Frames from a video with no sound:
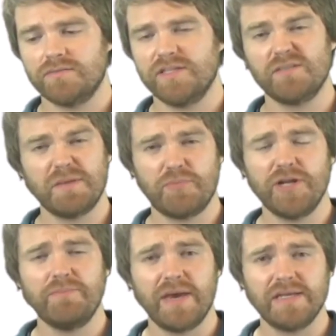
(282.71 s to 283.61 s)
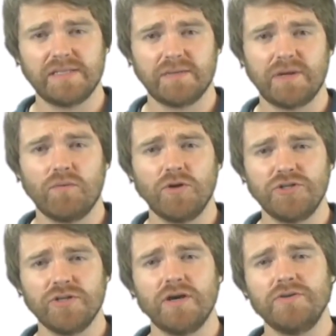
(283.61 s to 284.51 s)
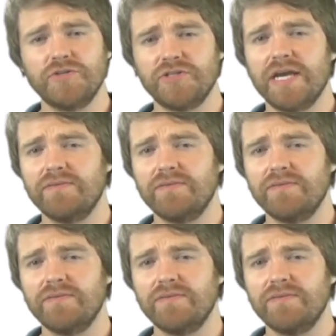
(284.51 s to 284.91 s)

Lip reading: This is going to be pretty basic, but I want you to understand